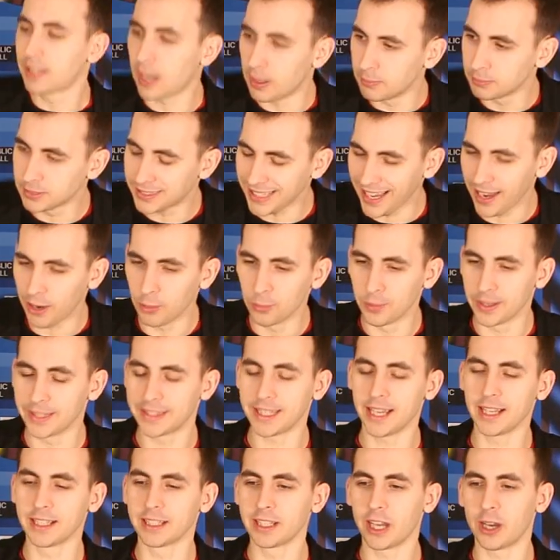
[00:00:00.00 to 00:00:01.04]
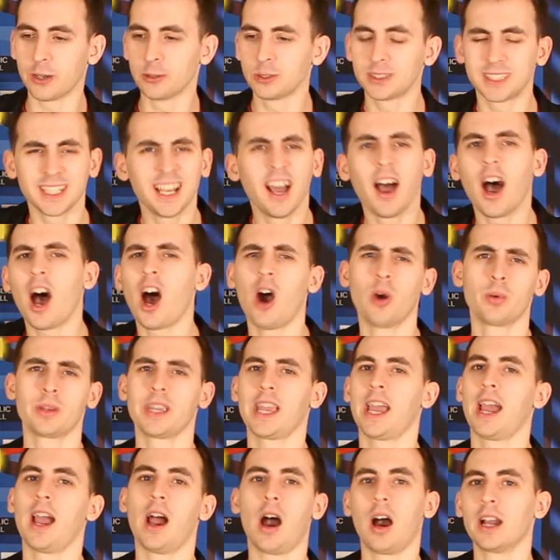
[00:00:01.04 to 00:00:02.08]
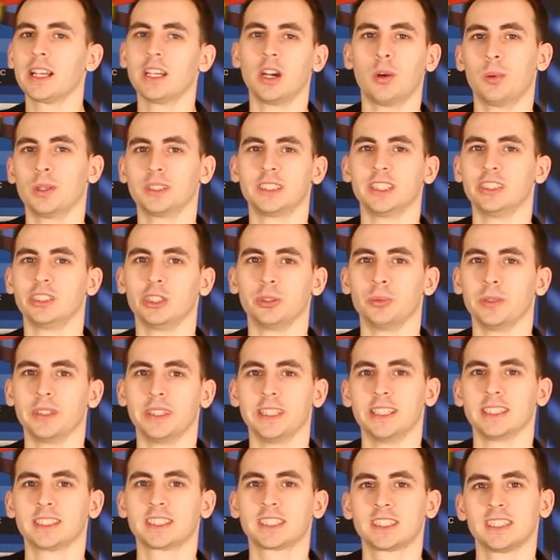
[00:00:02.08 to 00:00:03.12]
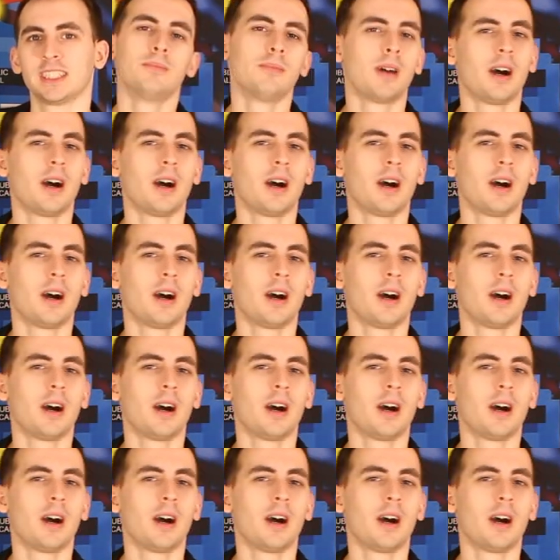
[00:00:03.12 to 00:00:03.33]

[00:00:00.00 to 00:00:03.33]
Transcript: comes out with and goes, oh yeah, I know what to do with this.